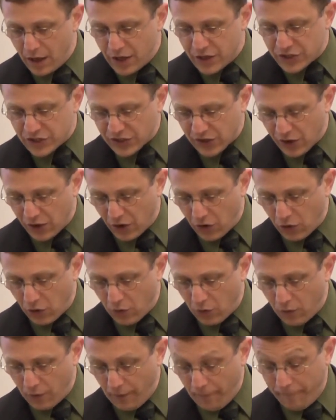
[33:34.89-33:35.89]

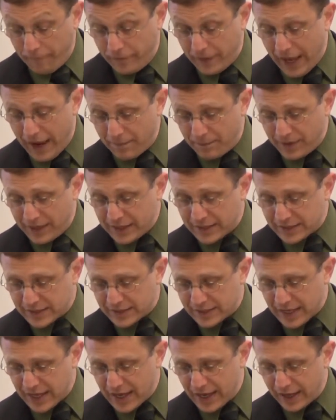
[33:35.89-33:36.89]
So that being
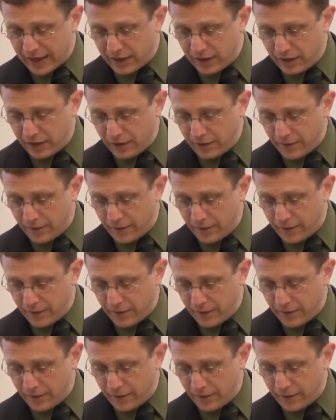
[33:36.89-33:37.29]
said,